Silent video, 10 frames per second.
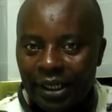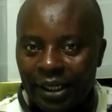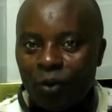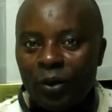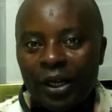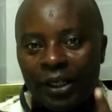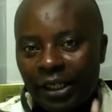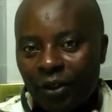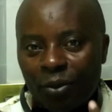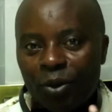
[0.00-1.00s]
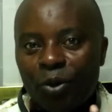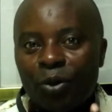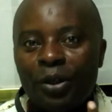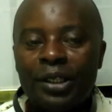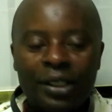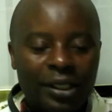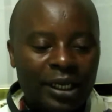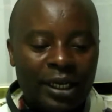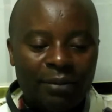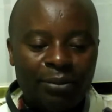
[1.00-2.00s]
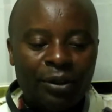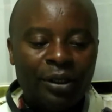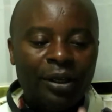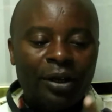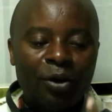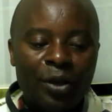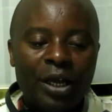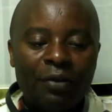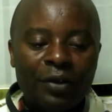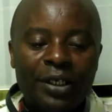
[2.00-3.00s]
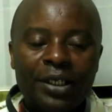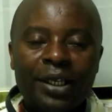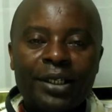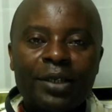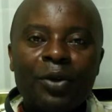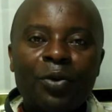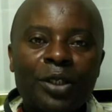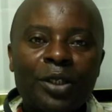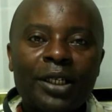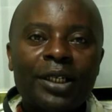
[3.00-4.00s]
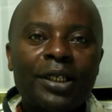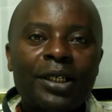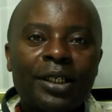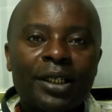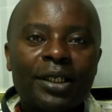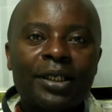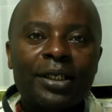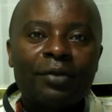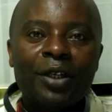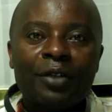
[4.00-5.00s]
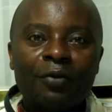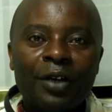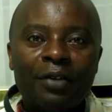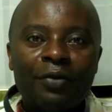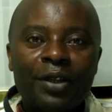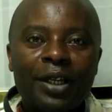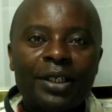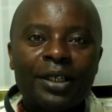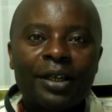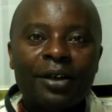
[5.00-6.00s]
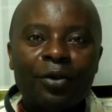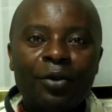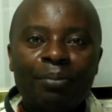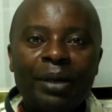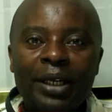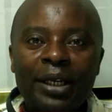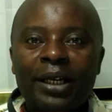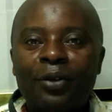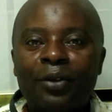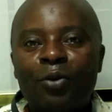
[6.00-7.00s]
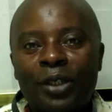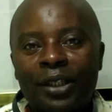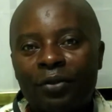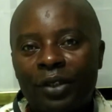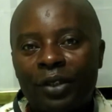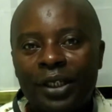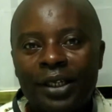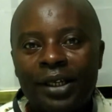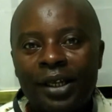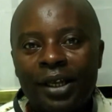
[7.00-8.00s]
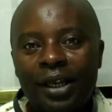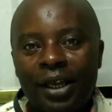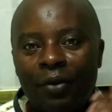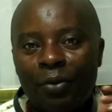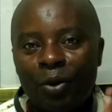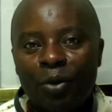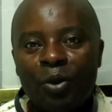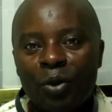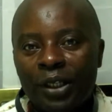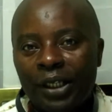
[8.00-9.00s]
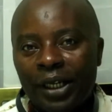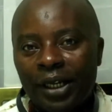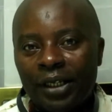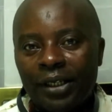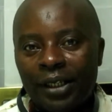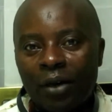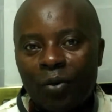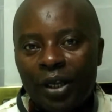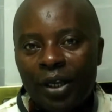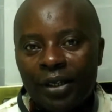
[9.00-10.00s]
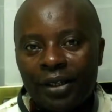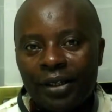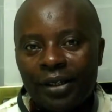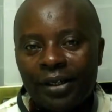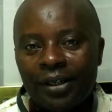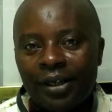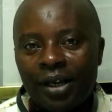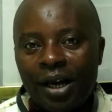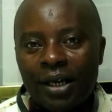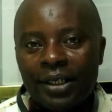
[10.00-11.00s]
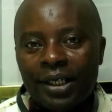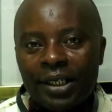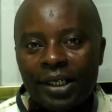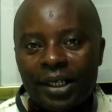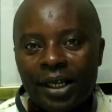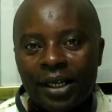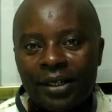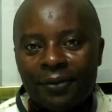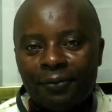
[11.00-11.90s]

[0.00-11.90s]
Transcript: and why they are these are a couple. We have in this case, when you start hitting 60, 75 years, you're bending. And of course, at the end of the day, everybody will be looking their way. And chances are